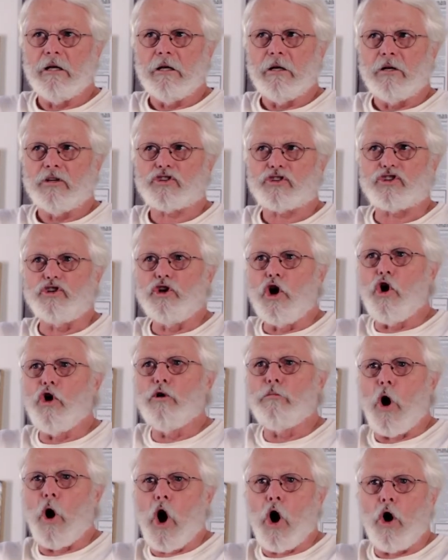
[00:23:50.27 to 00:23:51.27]

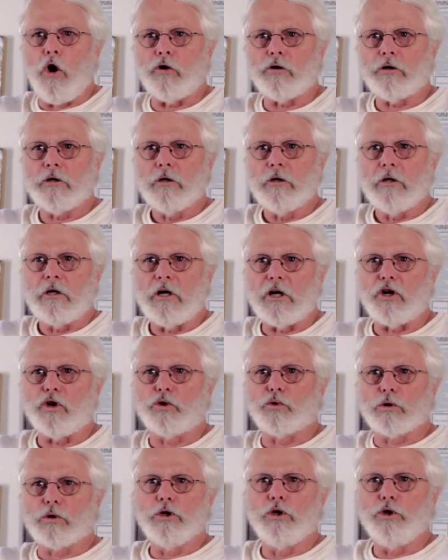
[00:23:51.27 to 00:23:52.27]
snowballed and
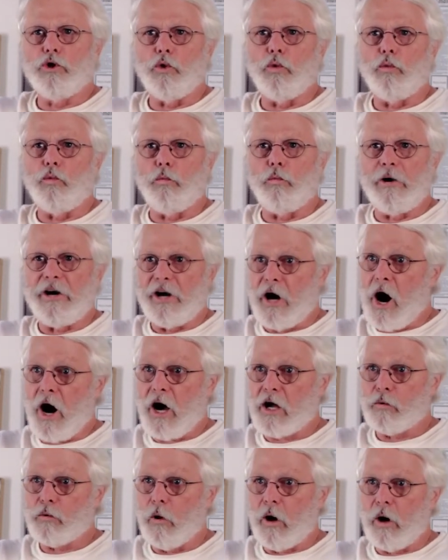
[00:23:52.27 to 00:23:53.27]
grew
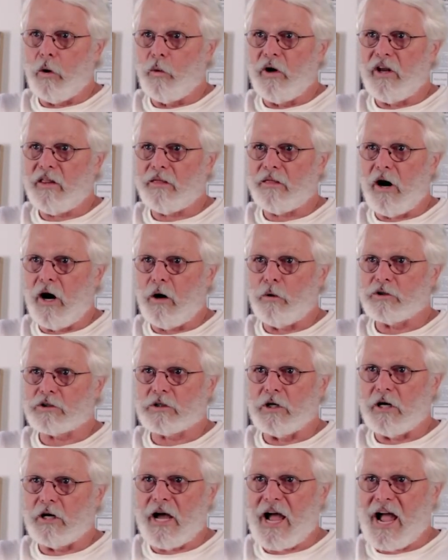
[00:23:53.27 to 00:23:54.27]
beyond what we thought was
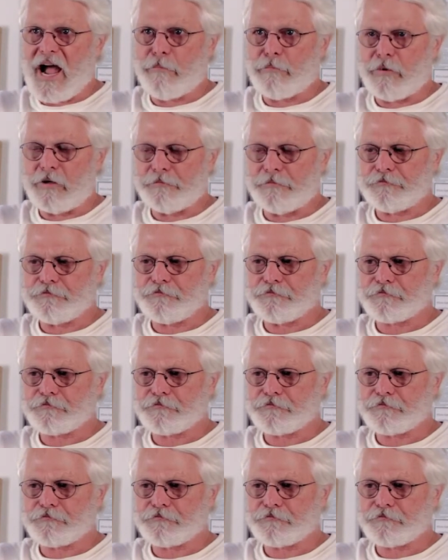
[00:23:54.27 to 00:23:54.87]
going to happen.